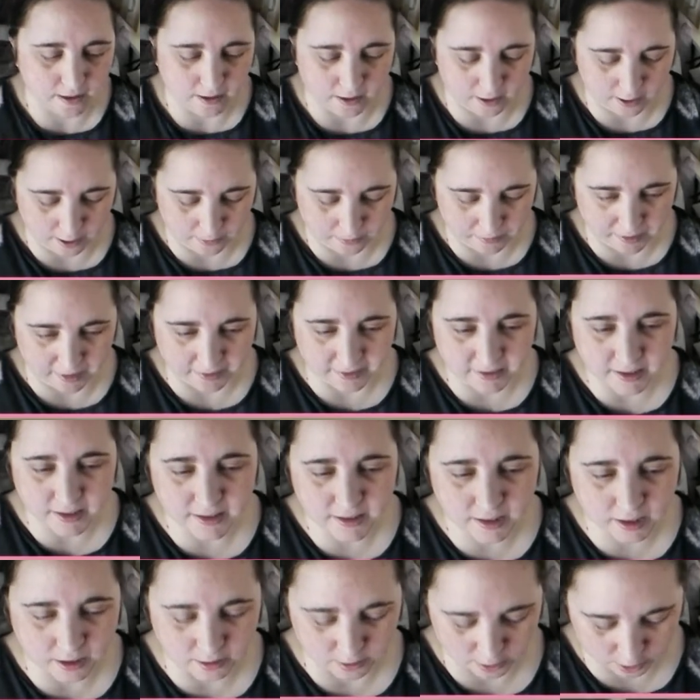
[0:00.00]
And
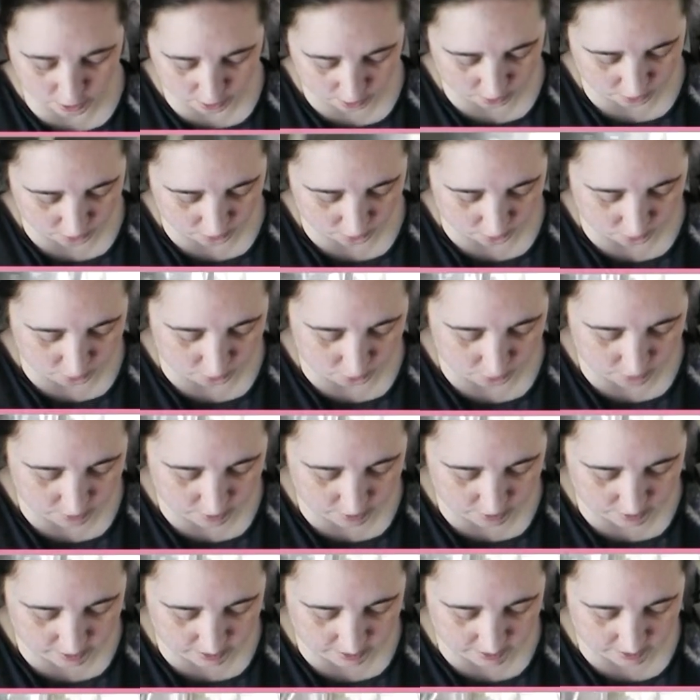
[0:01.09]
these look
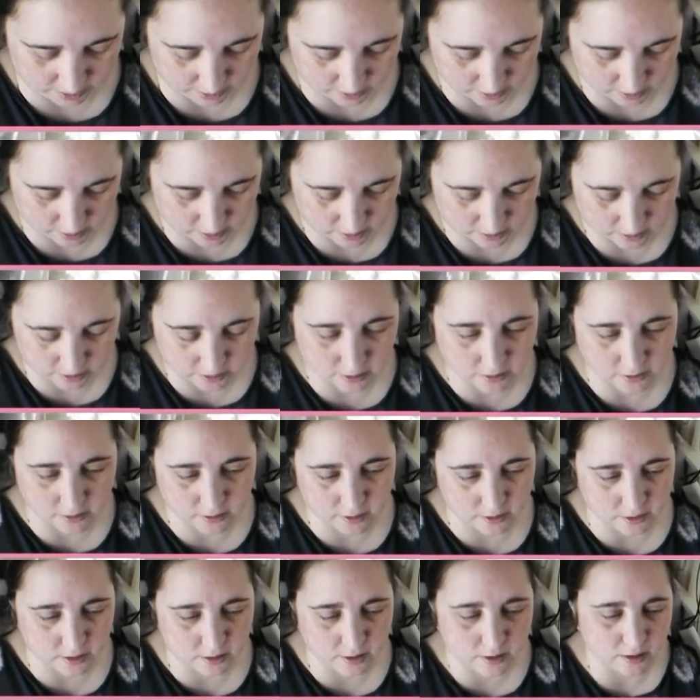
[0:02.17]
really good.
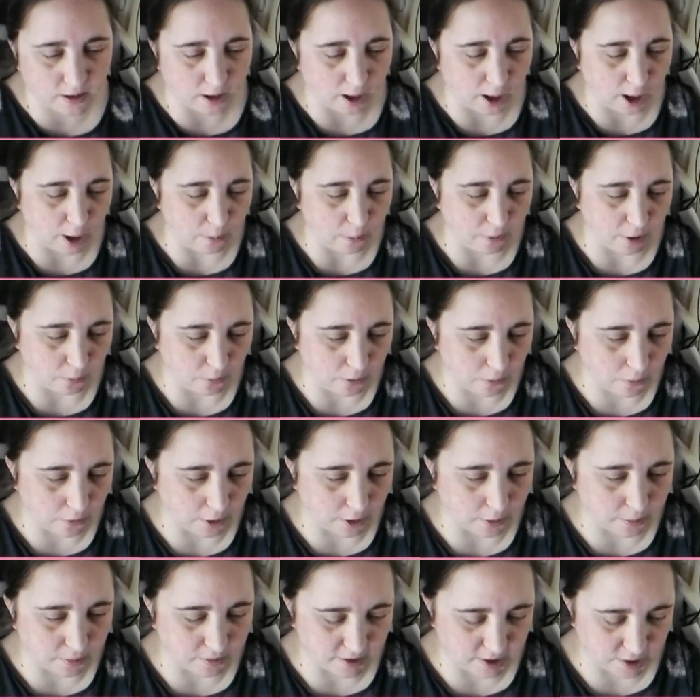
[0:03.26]
I won't
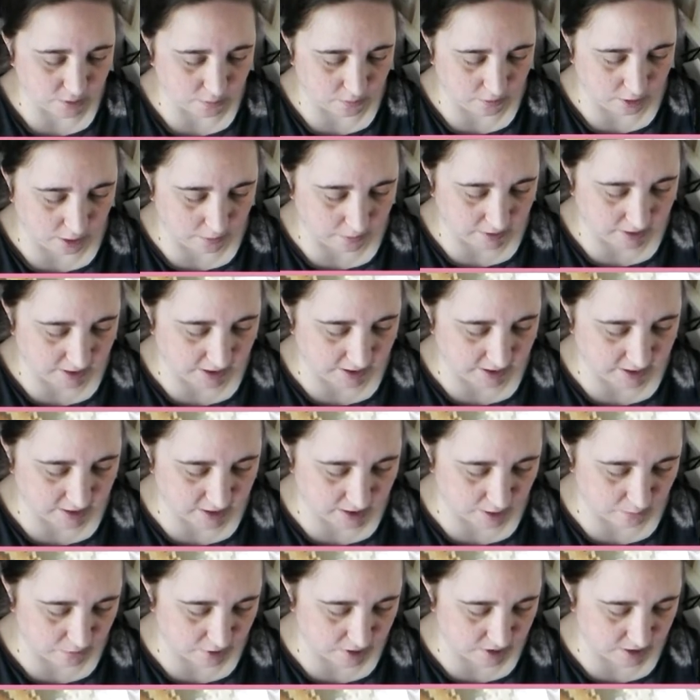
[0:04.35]
open this one up in case
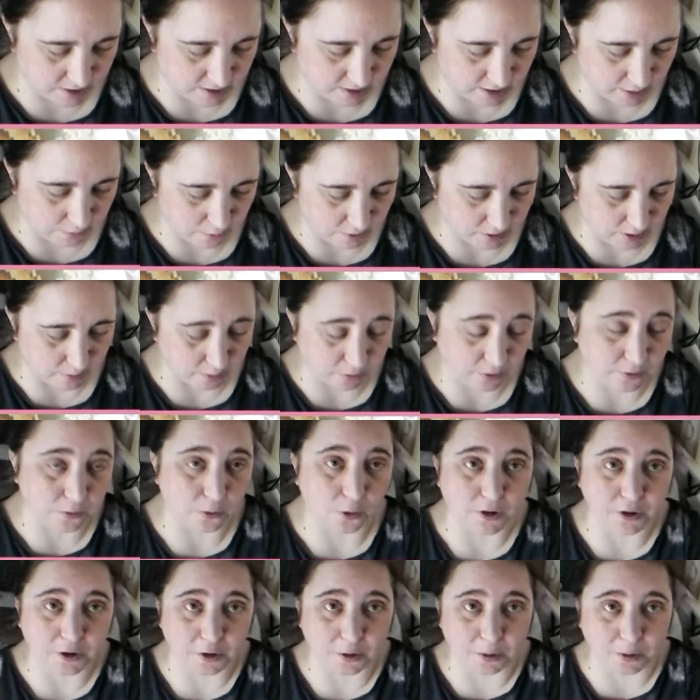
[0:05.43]
someone says they want it
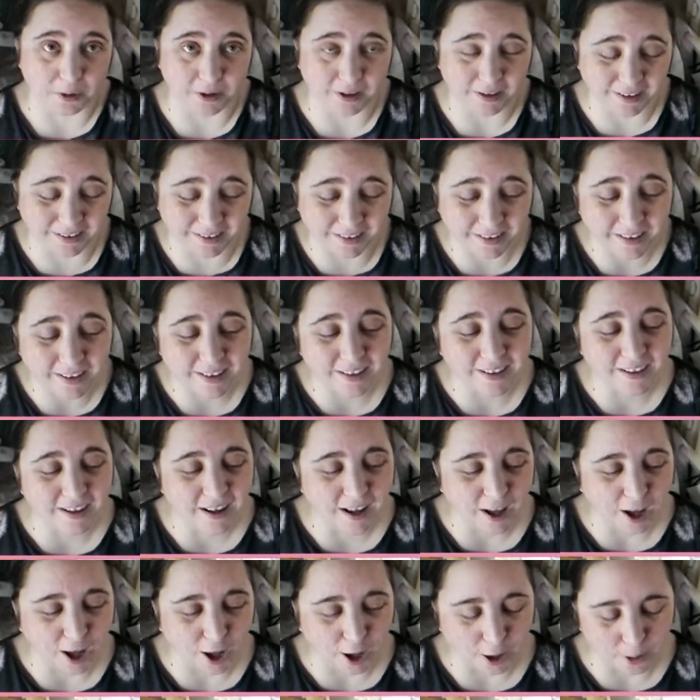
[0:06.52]
before I do it.
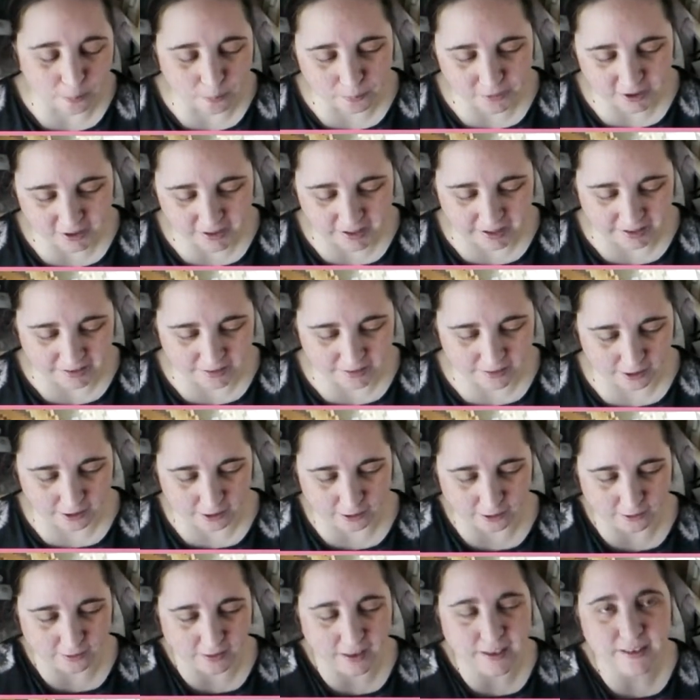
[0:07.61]
But yeah,
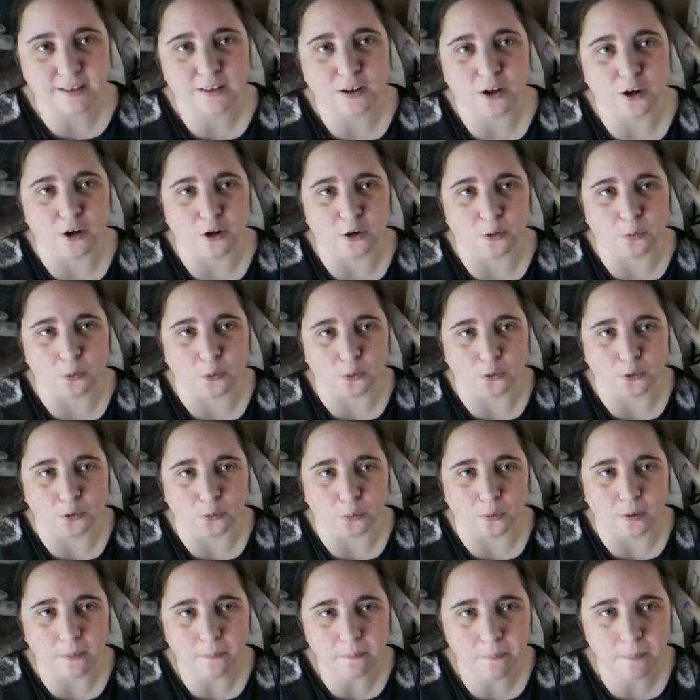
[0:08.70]
so that's the Hogwarts
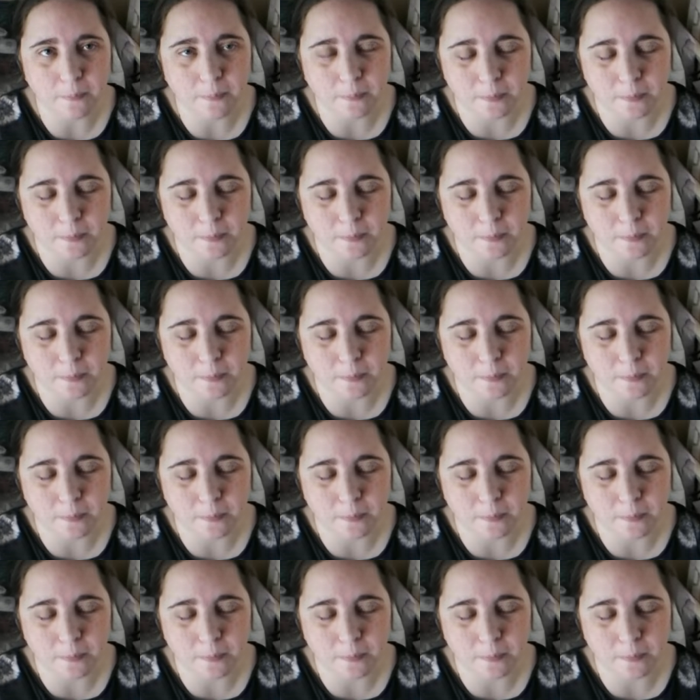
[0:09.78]
one.